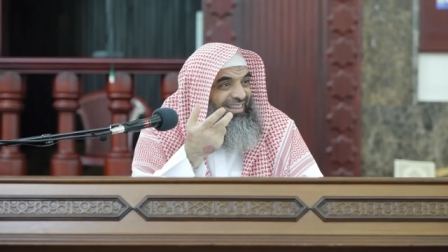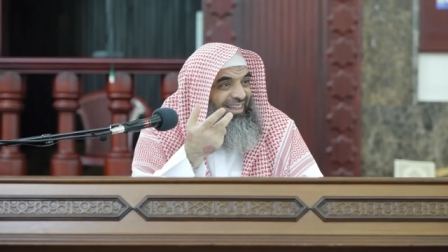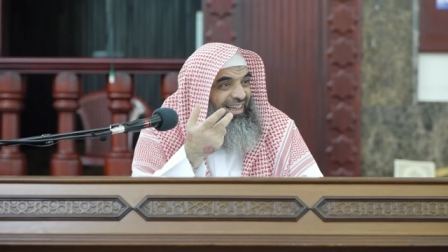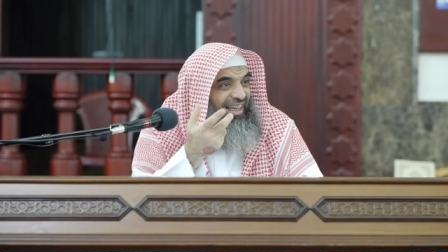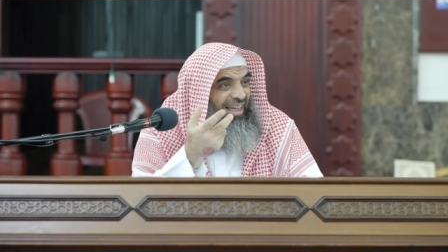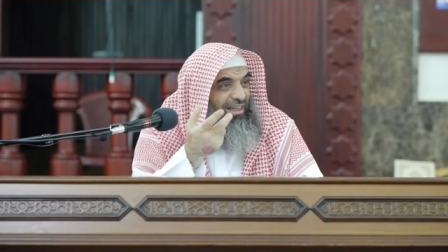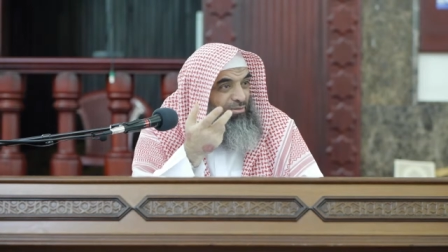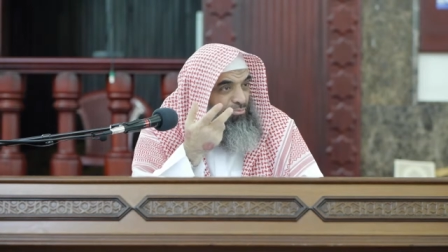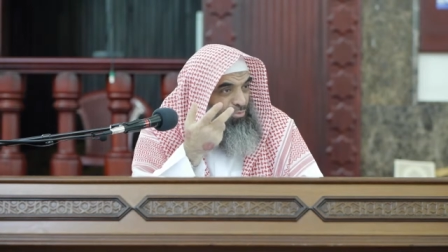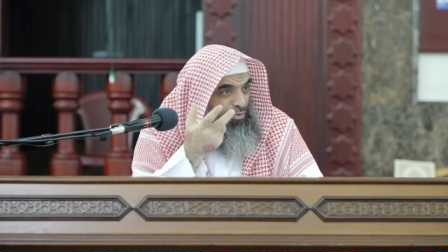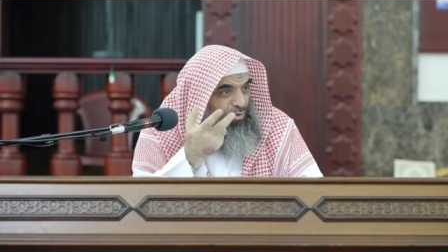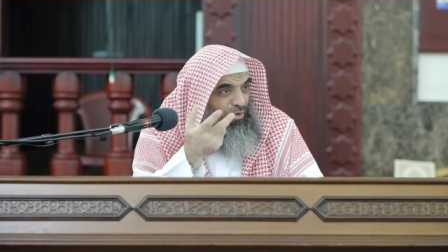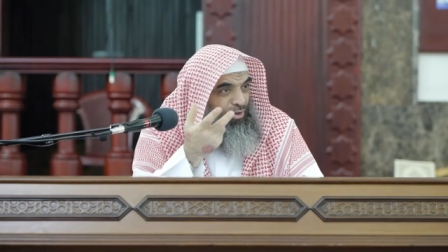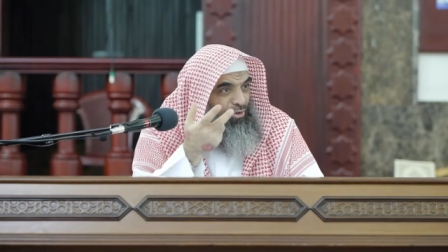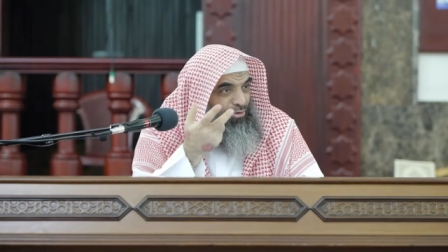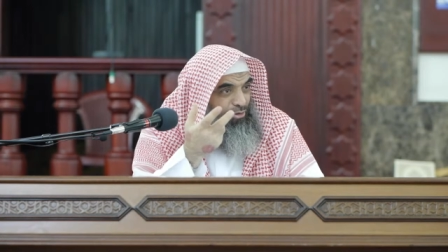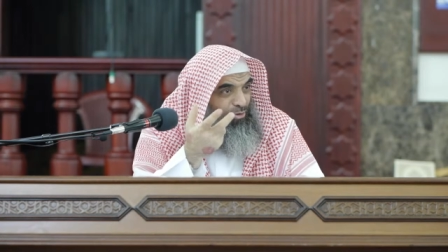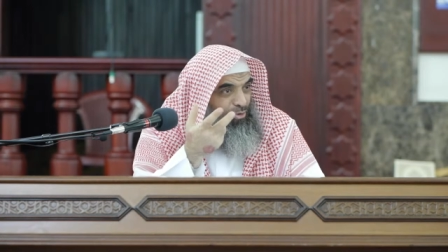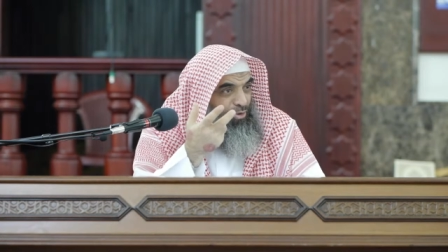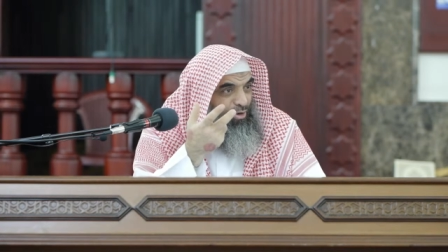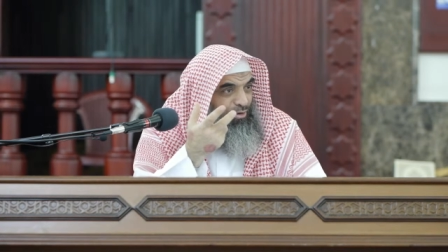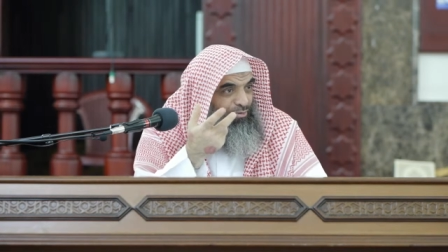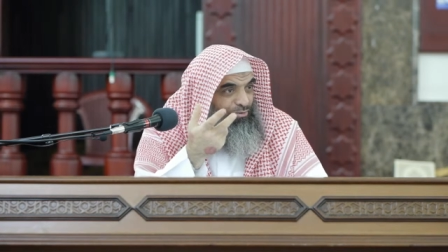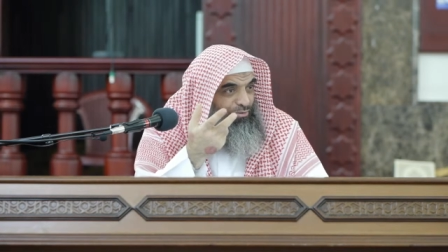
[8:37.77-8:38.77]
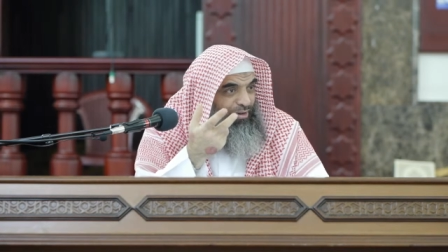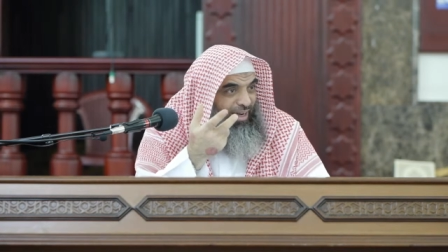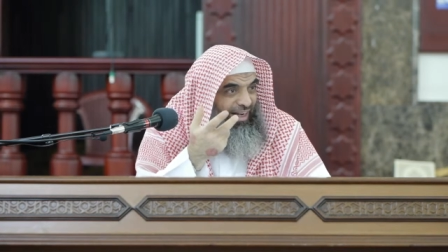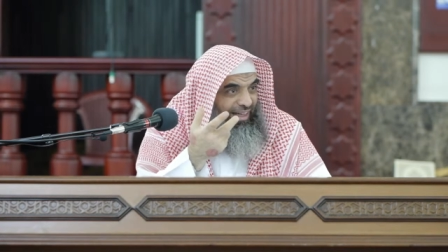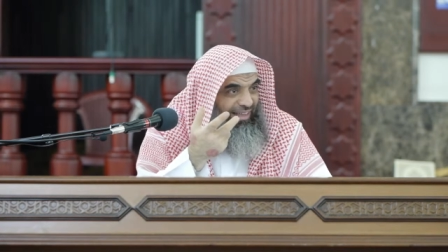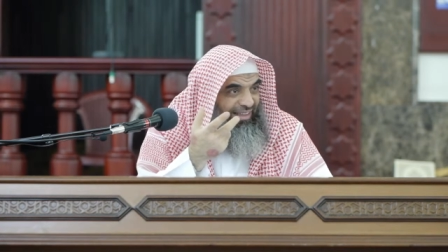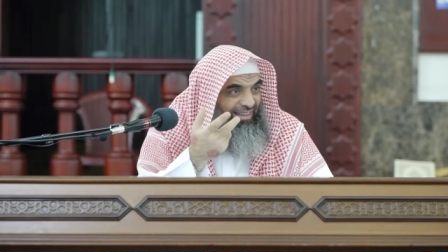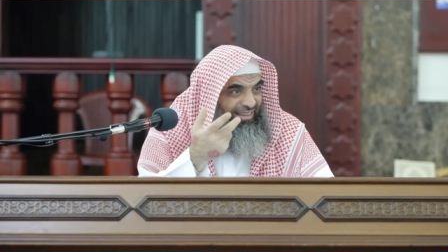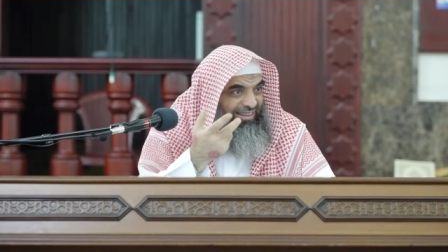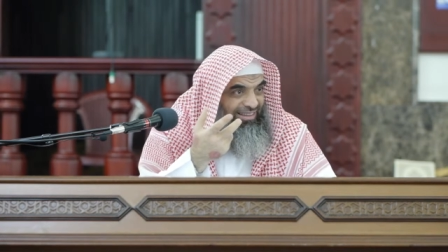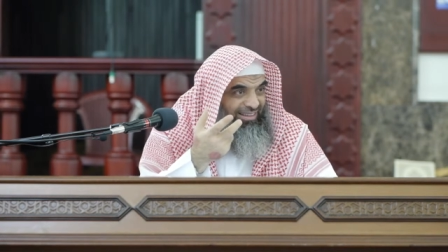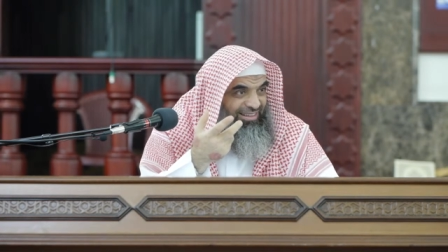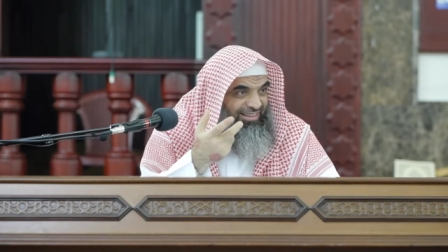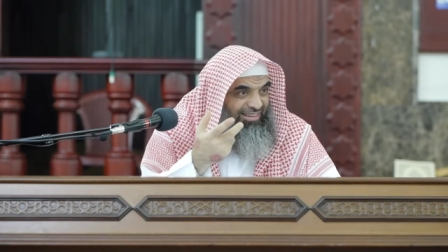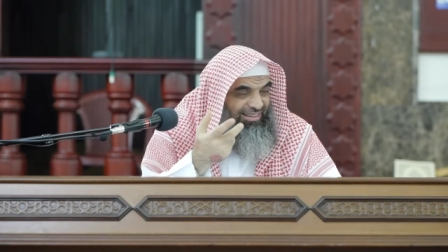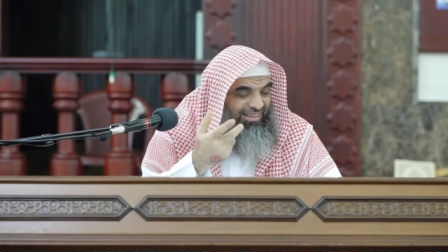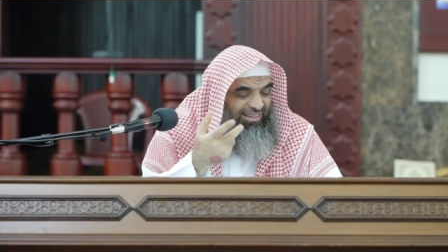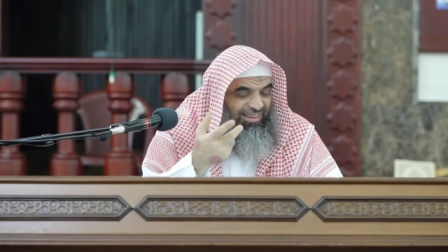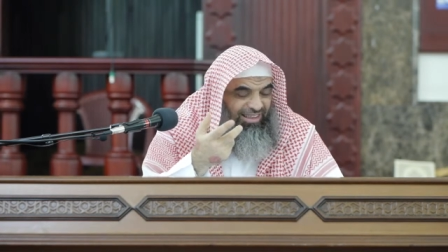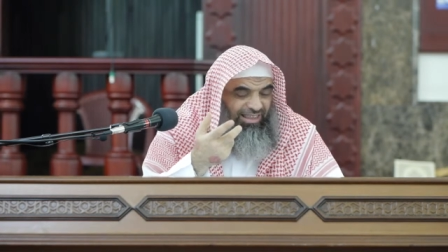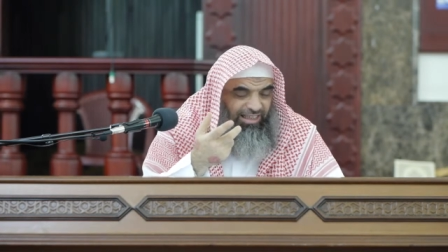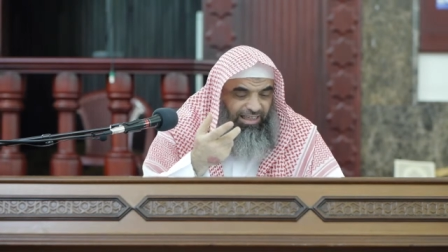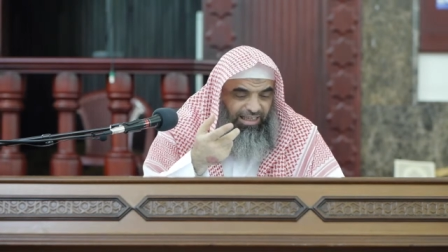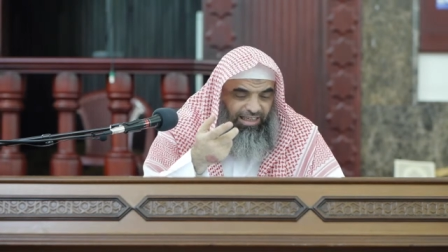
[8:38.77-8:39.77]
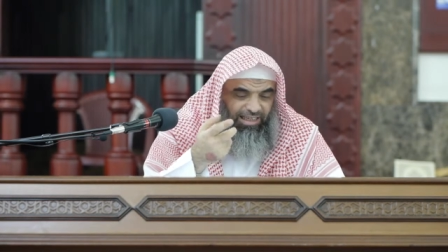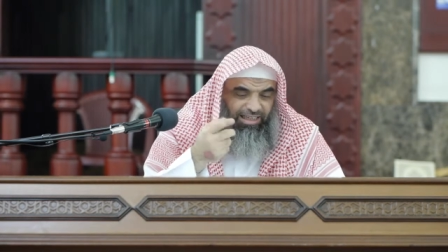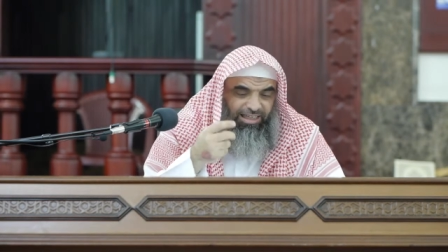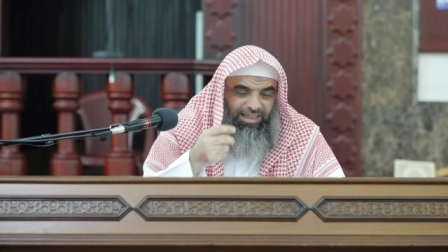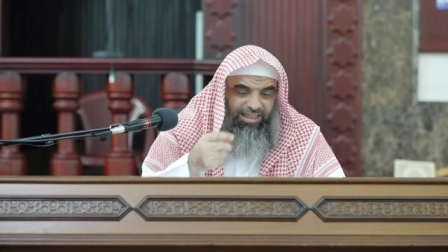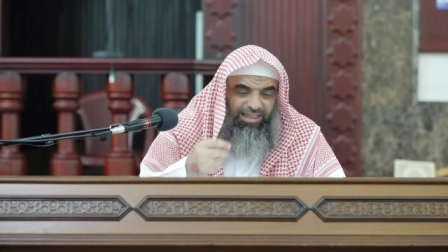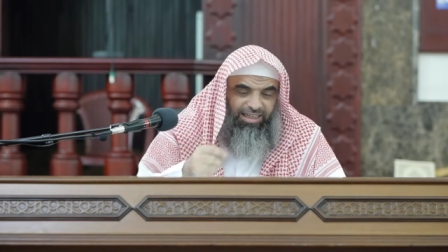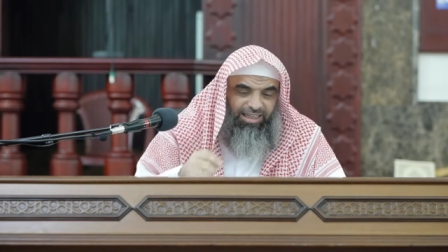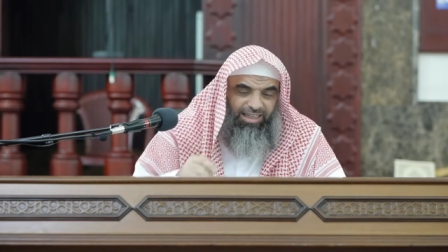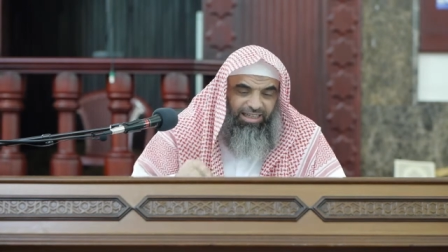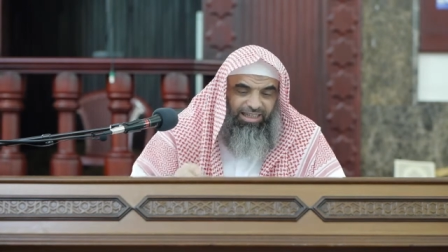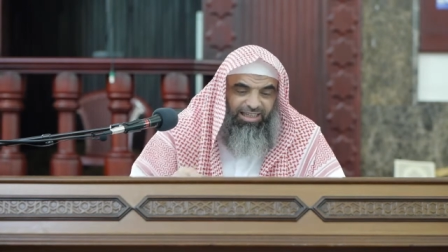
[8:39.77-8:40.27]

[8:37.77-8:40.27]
and more glorified in,